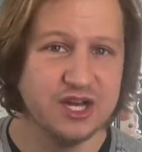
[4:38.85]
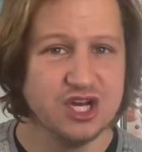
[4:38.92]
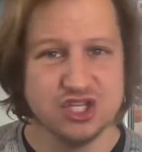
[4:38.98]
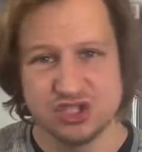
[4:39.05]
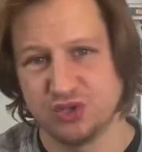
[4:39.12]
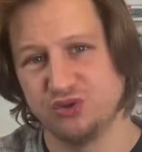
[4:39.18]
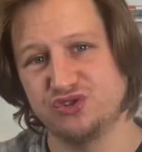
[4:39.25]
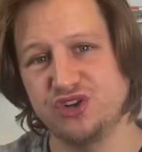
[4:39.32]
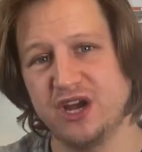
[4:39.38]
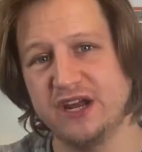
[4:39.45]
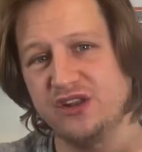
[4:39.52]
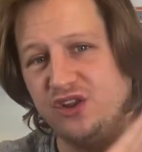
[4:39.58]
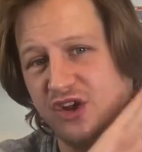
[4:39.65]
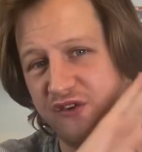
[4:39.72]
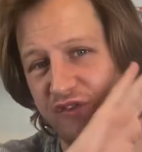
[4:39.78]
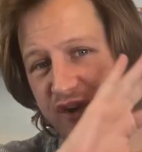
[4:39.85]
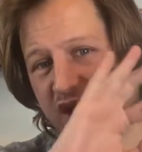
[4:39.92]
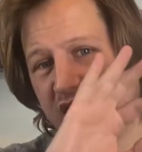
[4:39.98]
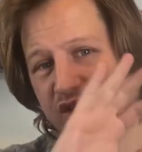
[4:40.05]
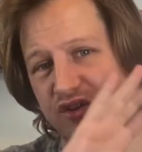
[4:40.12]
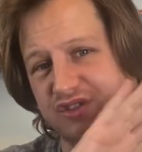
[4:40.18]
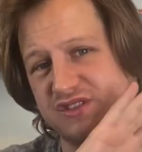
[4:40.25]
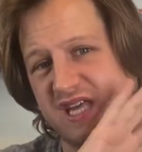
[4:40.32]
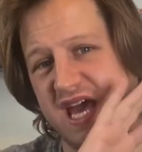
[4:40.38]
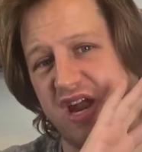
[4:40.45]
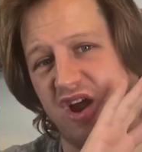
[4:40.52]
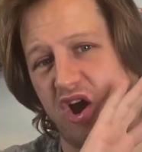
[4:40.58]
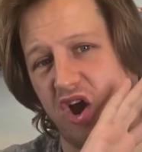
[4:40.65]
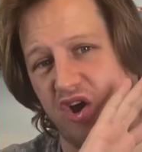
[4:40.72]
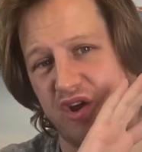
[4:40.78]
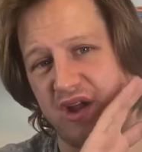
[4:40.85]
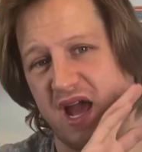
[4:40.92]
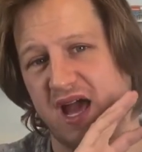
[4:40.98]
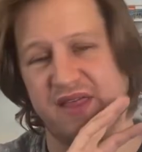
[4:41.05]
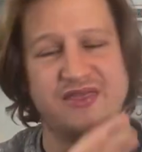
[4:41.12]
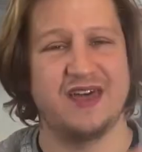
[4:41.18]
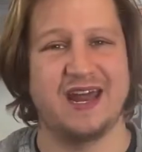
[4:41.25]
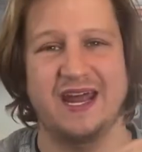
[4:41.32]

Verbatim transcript: So we're trying to look for colors that are not that.